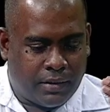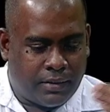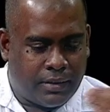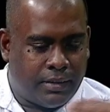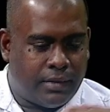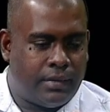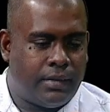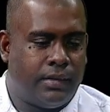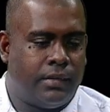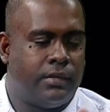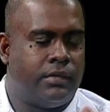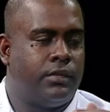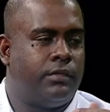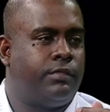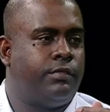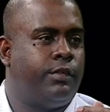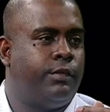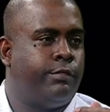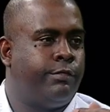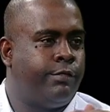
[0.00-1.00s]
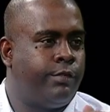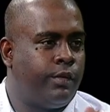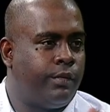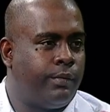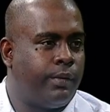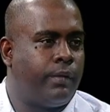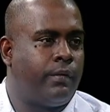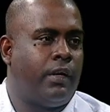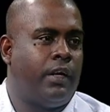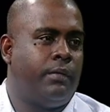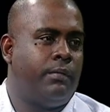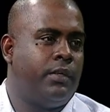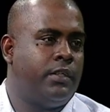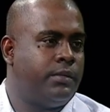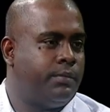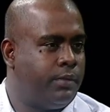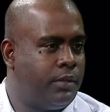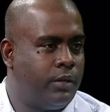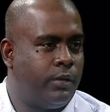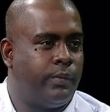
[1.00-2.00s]
details of the full requirements
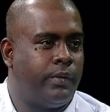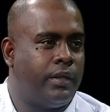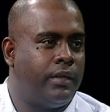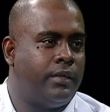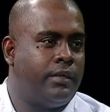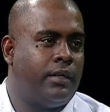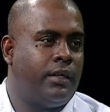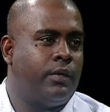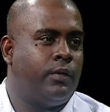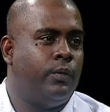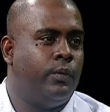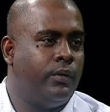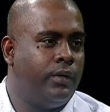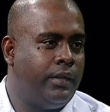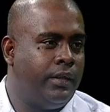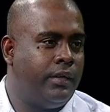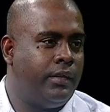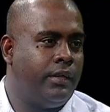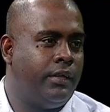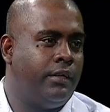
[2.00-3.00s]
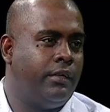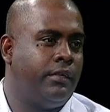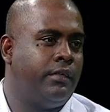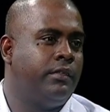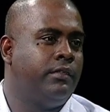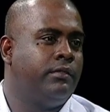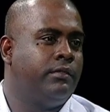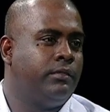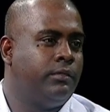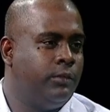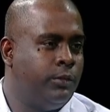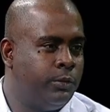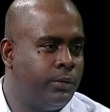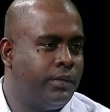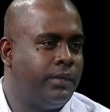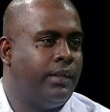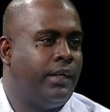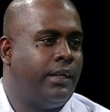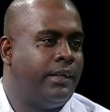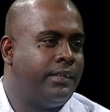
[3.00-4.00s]
because we can take a whole day here
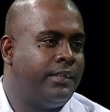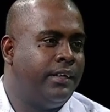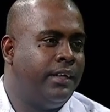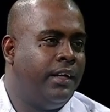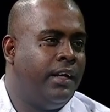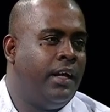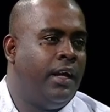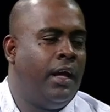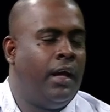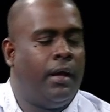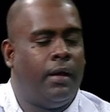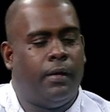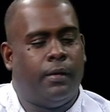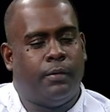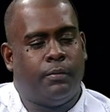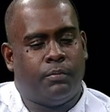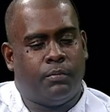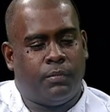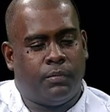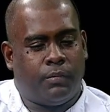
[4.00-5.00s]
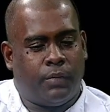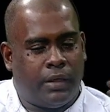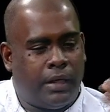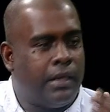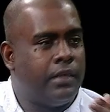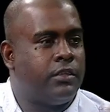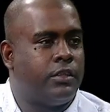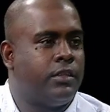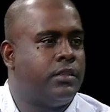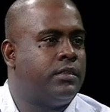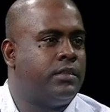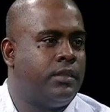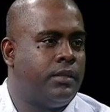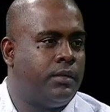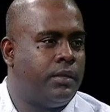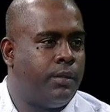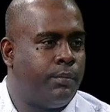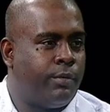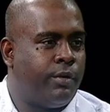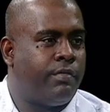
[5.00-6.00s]
doing that. But that's just the
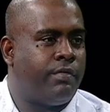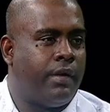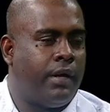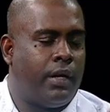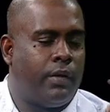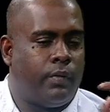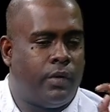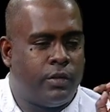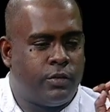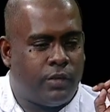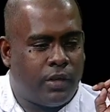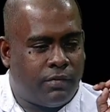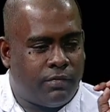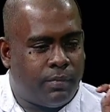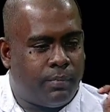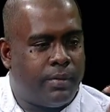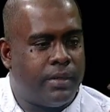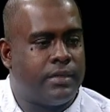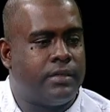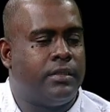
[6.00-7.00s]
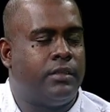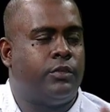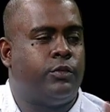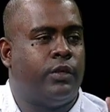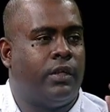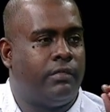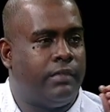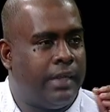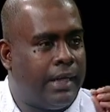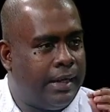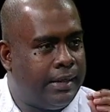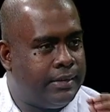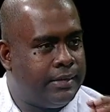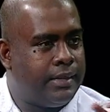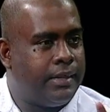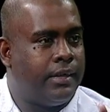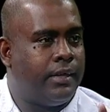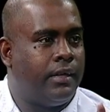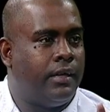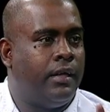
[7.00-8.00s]
brief idea. Once you have the business, you have the
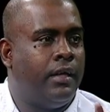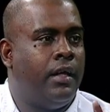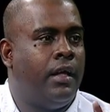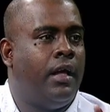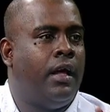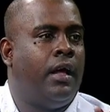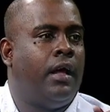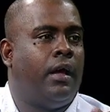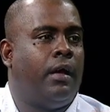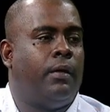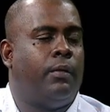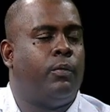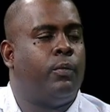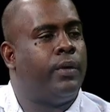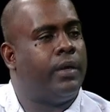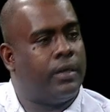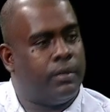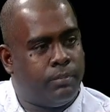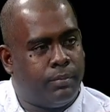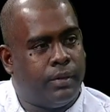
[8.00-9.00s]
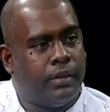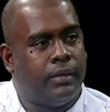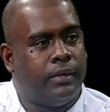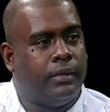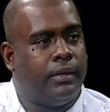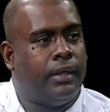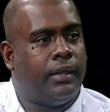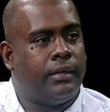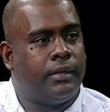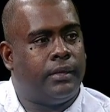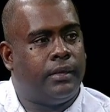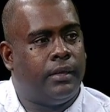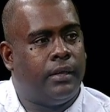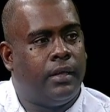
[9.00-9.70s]
idea, we can build on that.